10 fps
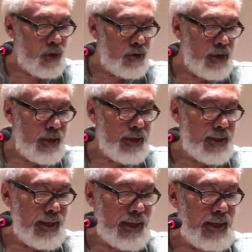already
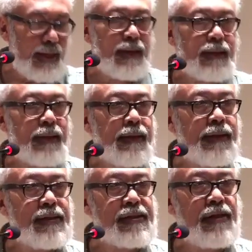taken
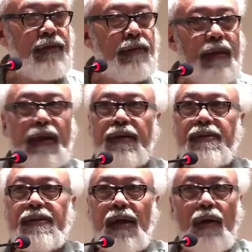37
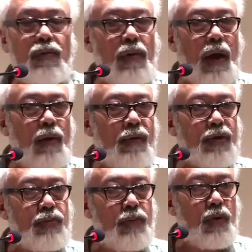minutes. How
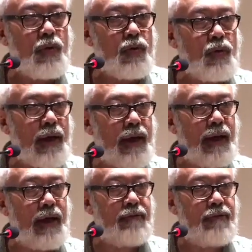much more do I
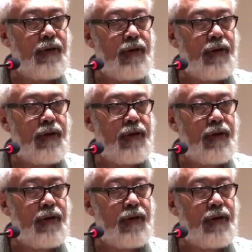have?